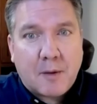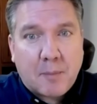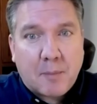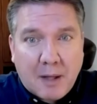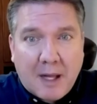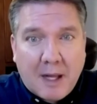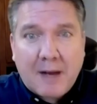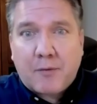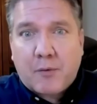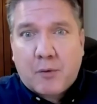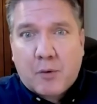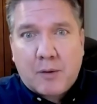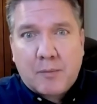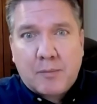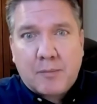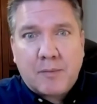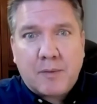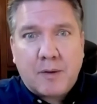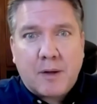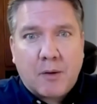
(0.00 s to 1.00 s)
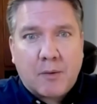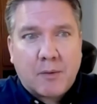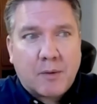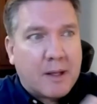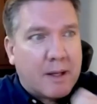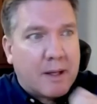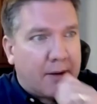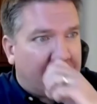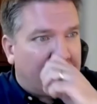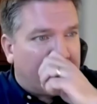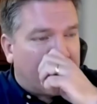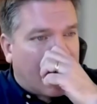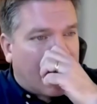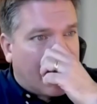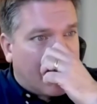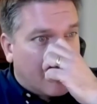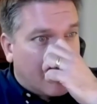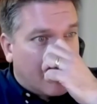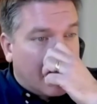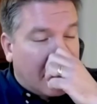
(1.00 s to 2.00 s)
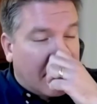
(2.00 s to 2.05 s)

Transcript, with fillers: the platform you know lives but